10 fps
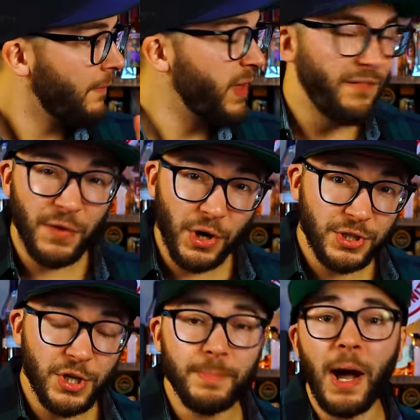The
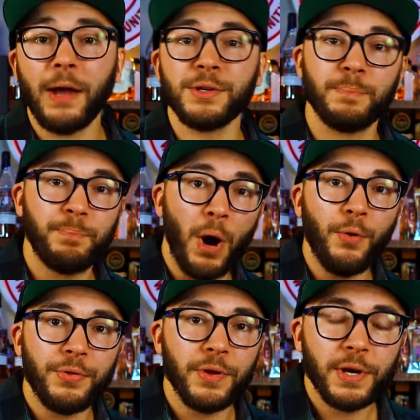first two bottles,
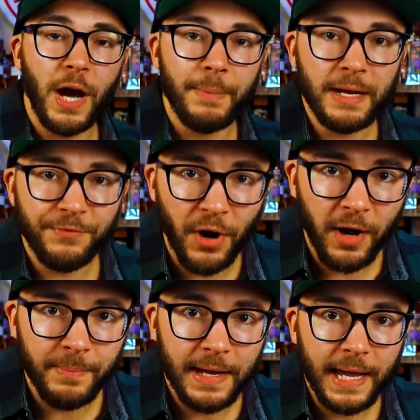both coming
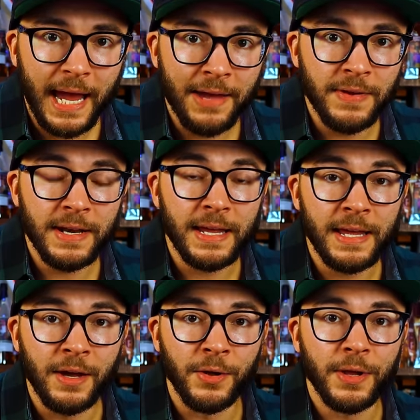from Heaven
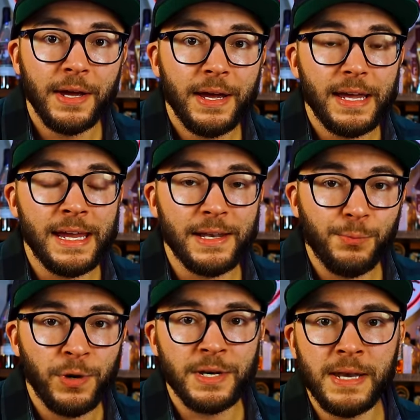Hill. It
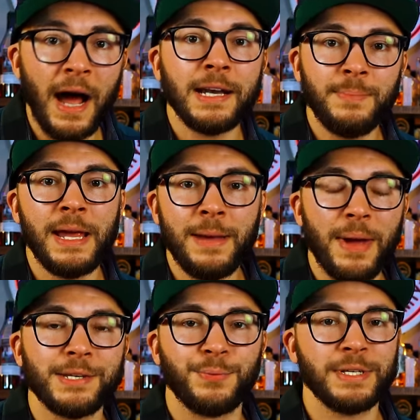would not be a
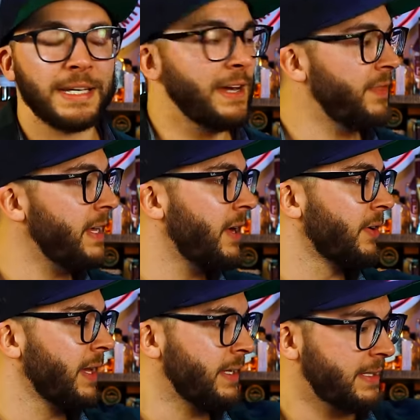best whiskey of the year
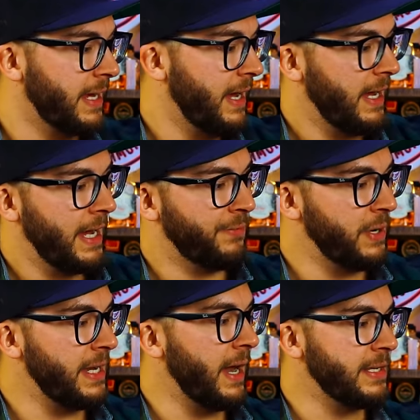list if
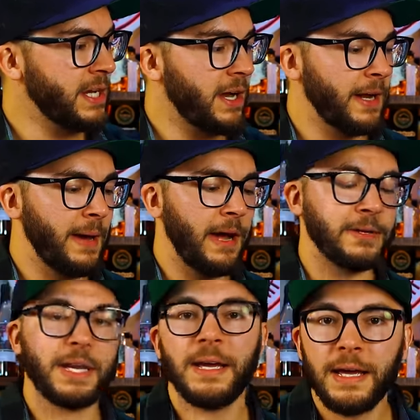we did not talk
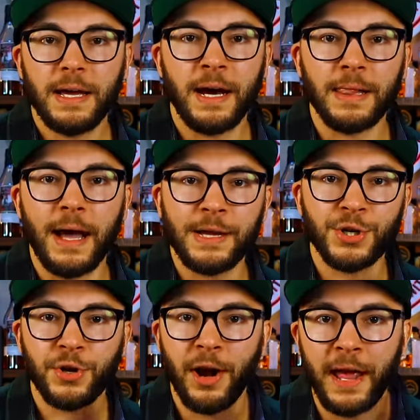about
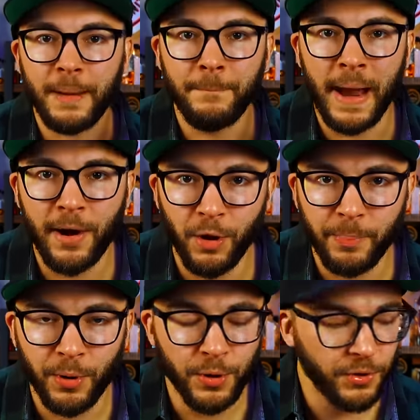Elijah Craig, Barrel
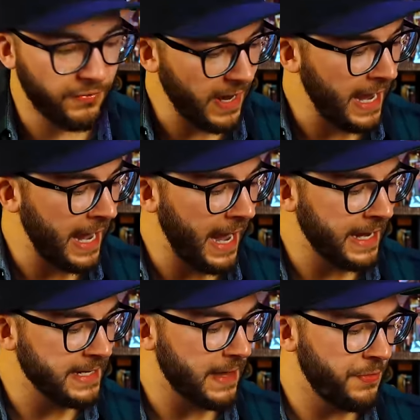Proof,
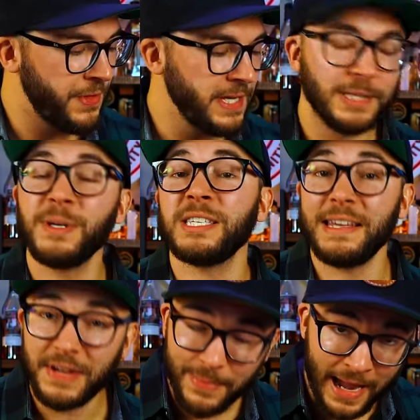and the
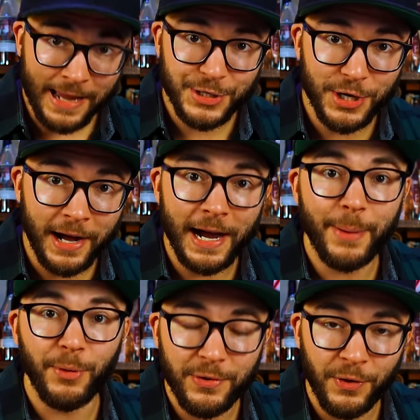specific batch I
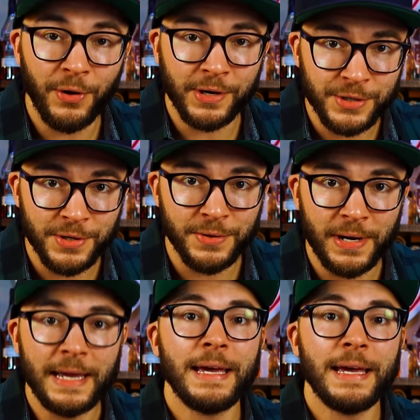am referring to,